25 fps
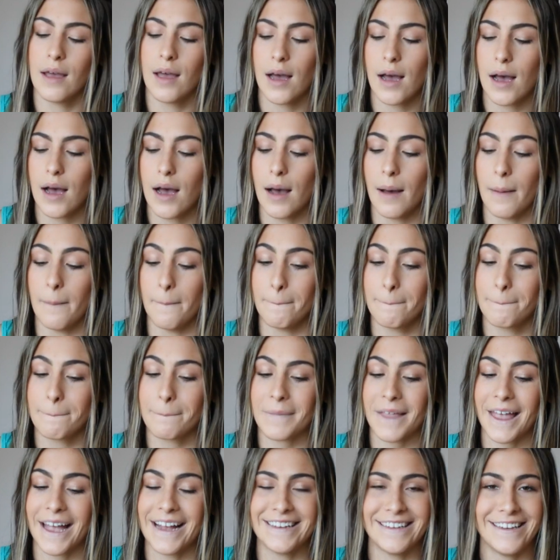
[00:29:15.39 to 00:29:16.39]
And
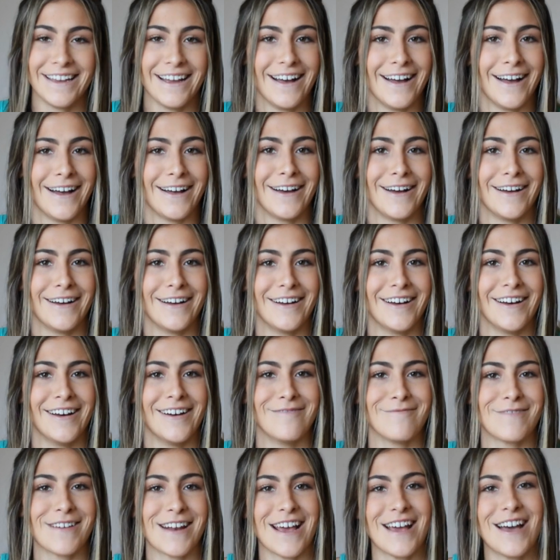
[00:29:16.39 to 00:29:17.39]
yeah,
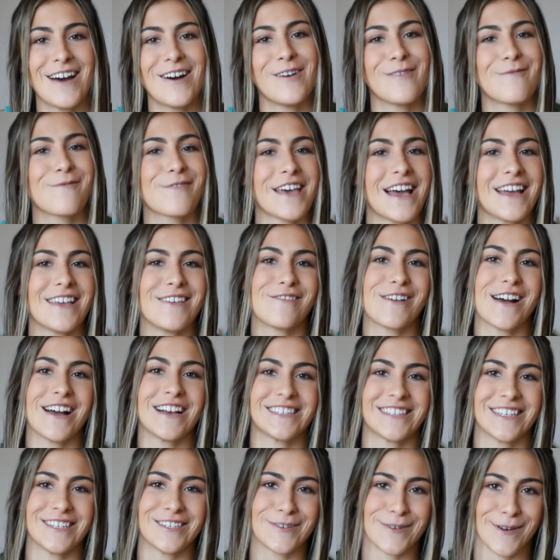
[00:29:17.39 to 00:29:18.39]
but I hope that you
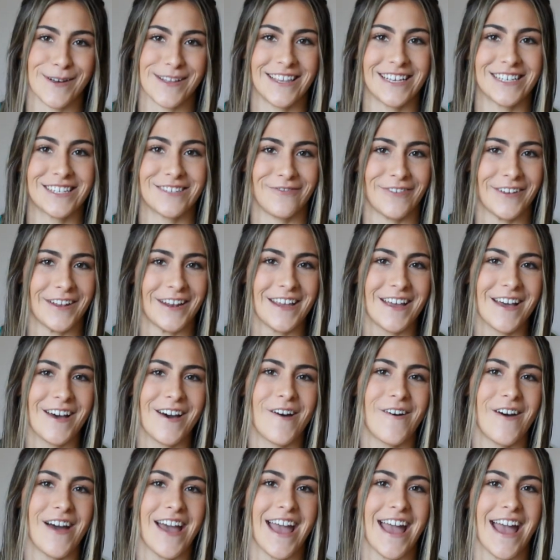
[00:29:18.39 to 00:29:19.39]
guys enjoyed this
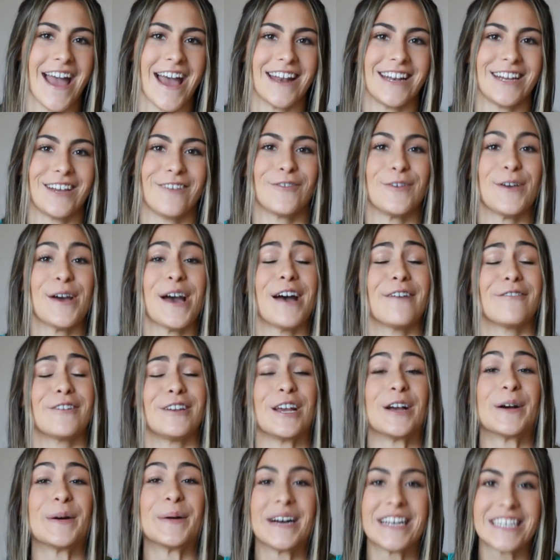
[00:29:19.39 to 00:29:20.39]
video, and if you have
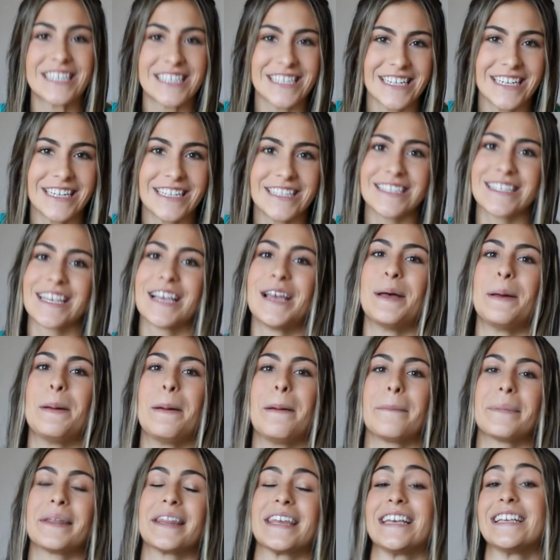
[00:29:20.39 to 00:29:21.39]
any questions,
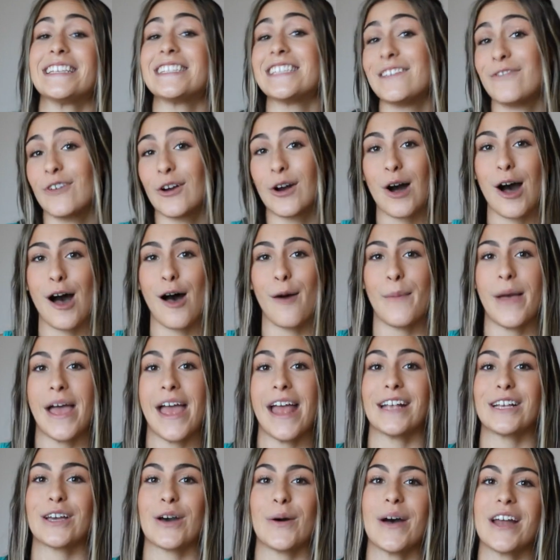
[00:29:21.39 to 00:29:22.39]
please leave a
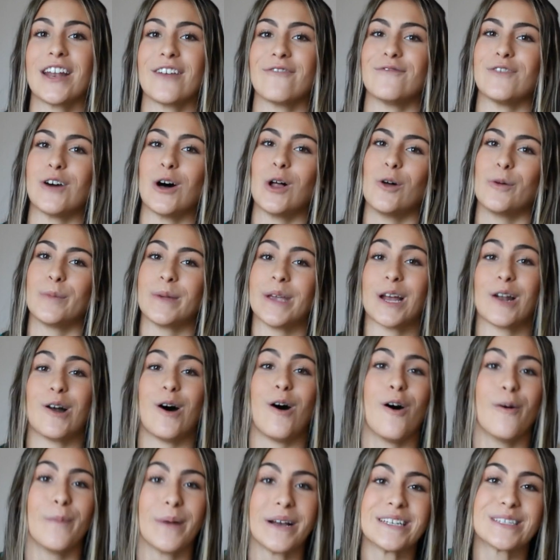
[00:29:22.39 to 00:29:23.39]
comment. Go ahead and follow me on
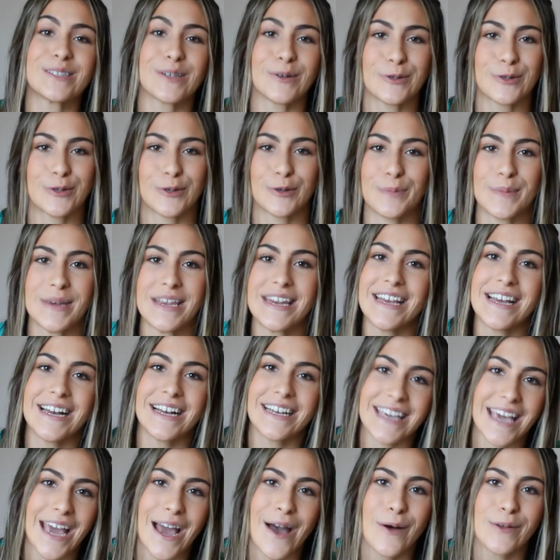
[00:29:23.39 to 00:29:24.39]
all my social media
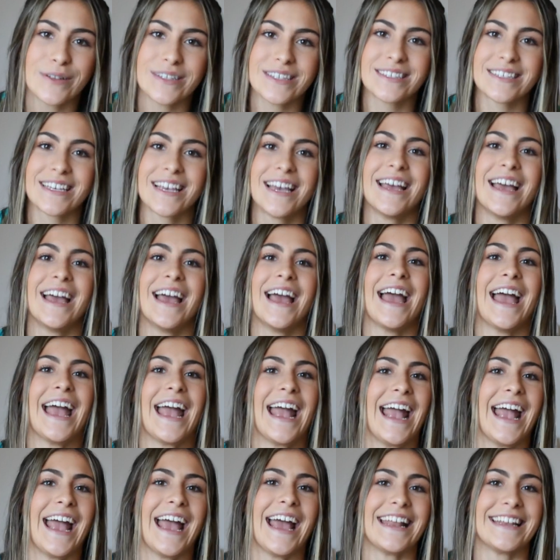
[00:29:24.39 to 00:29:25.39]
accounts.
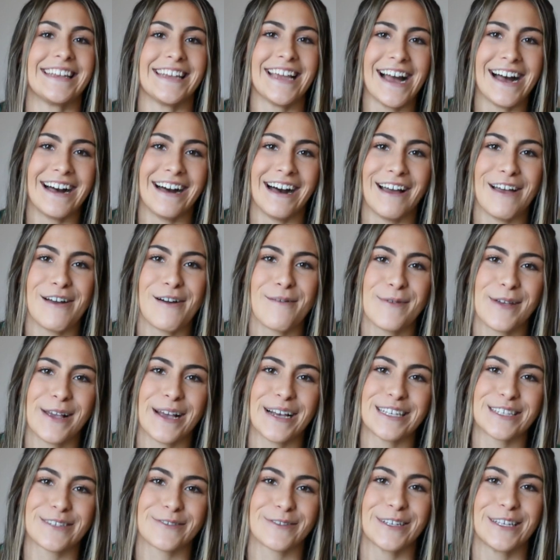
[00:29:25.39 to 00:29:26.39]
And yeah, I hope you
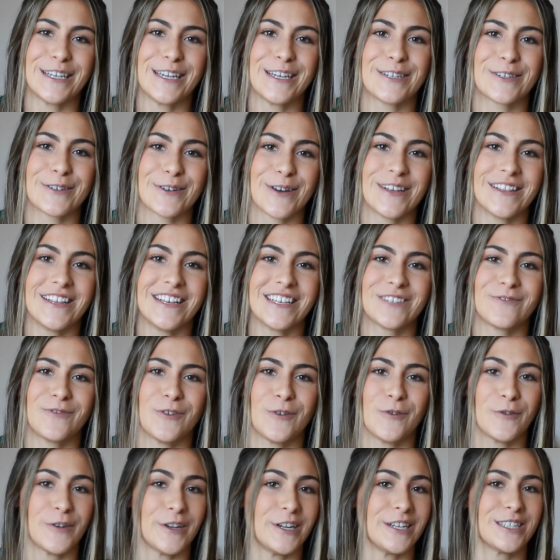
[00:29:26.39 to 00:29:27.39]
guys really enjoyed this.
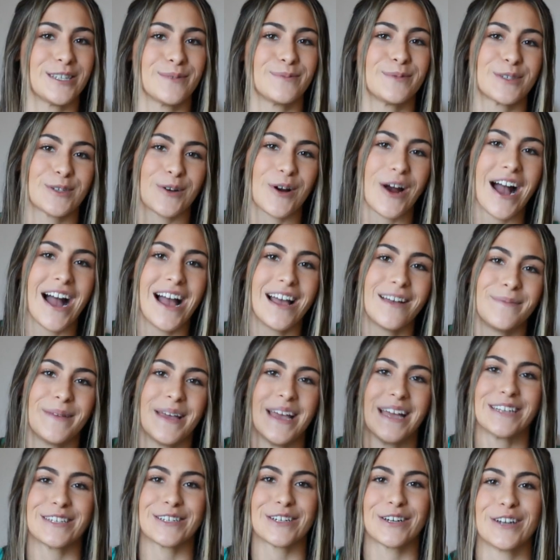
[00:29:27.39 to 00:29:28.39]
Feel free to subscribe
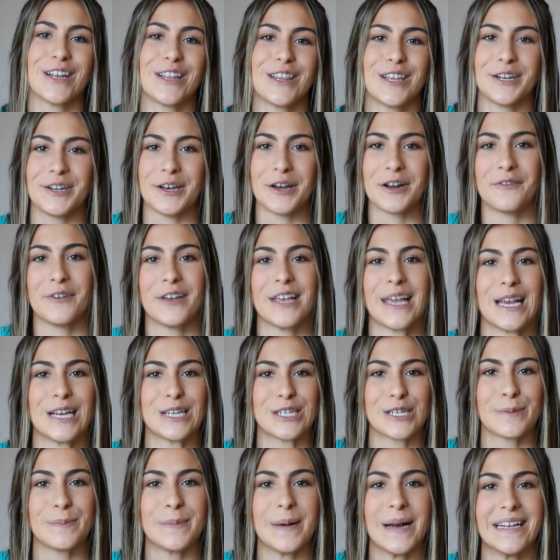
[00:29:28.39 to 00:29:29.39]
and turn on the
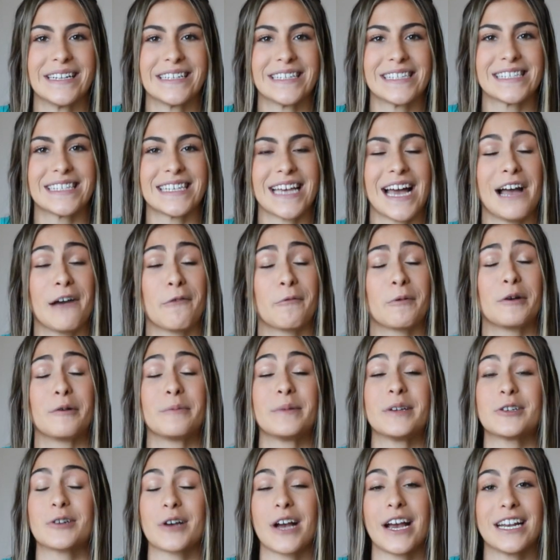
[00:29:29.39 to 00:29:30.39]
notification buttons. I will
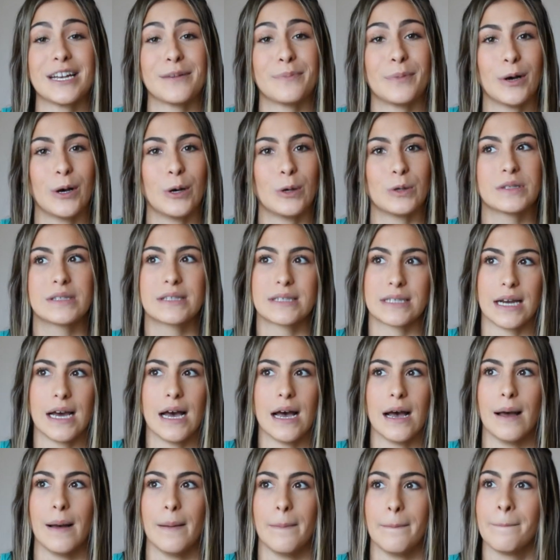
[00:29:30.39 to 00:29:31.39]
be trying to post
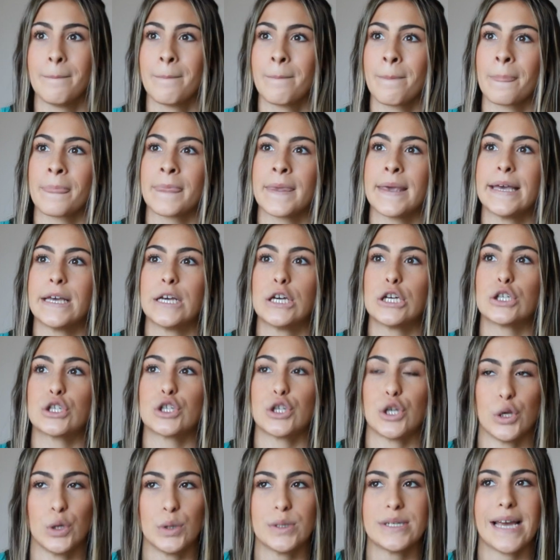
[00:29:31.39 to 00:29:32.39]

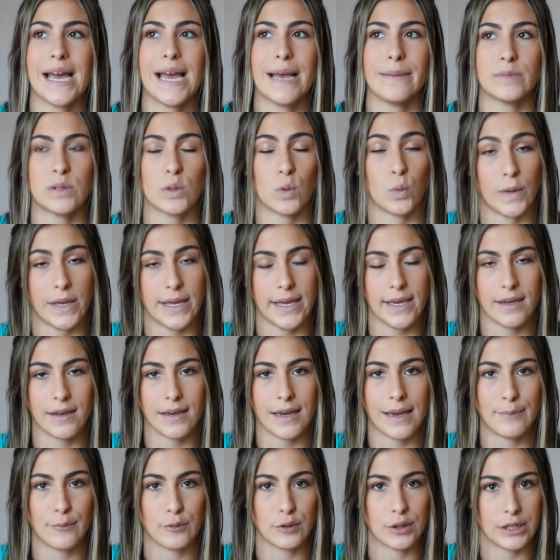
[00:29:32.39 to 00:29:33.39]
2 times a week.
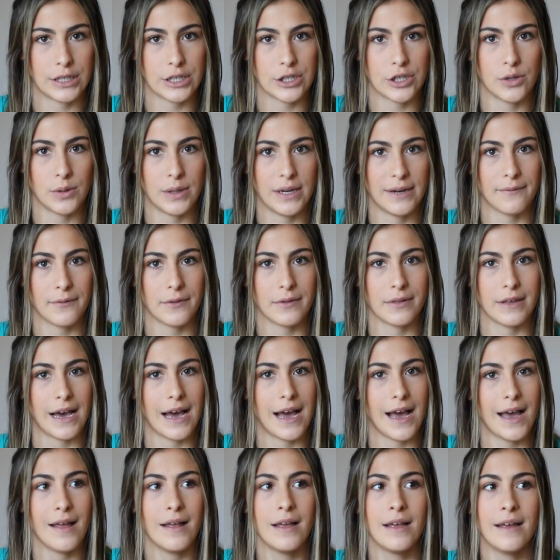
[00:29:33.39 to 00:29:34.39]
I'm really shooting for
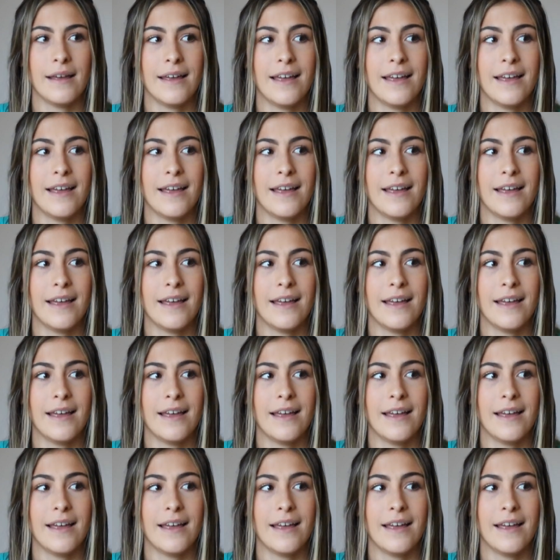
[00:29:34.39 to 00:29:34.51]
that.